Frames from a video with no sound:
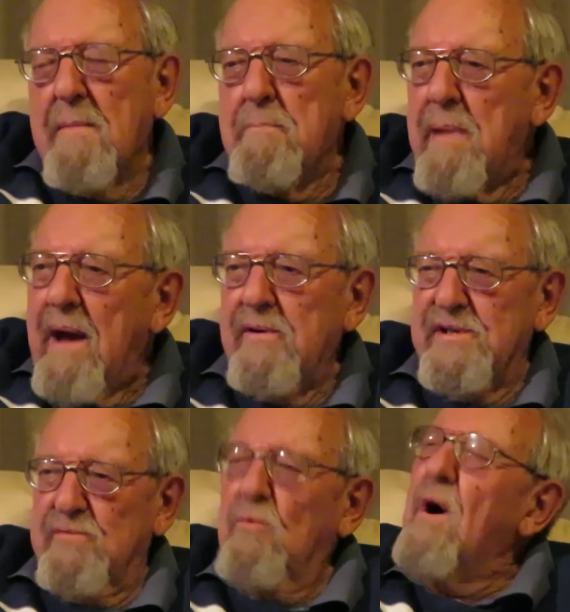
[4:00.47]

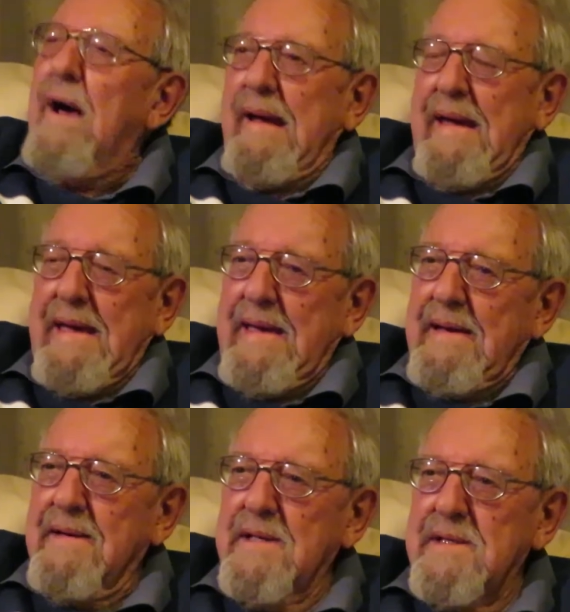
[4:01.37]
embarrassed
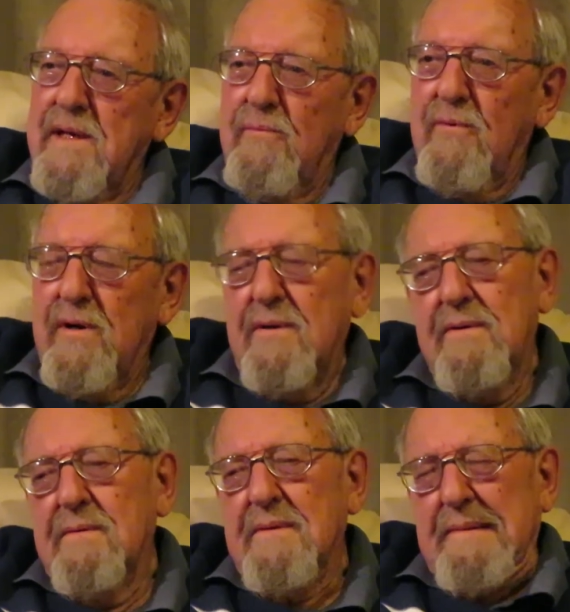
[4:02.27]
way, I said,
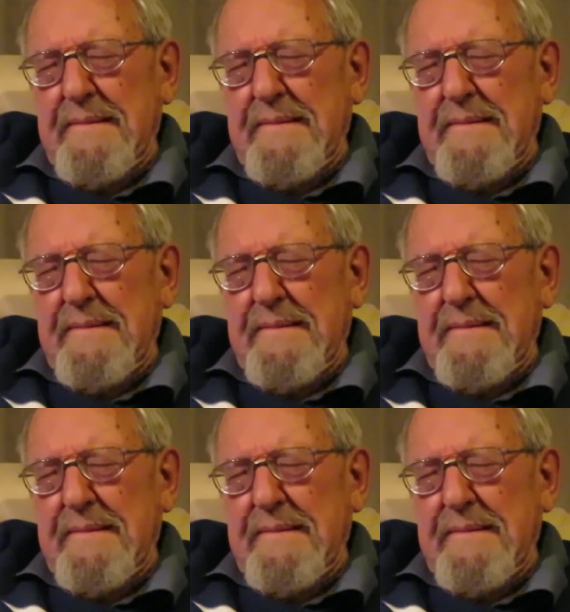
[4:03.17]
well,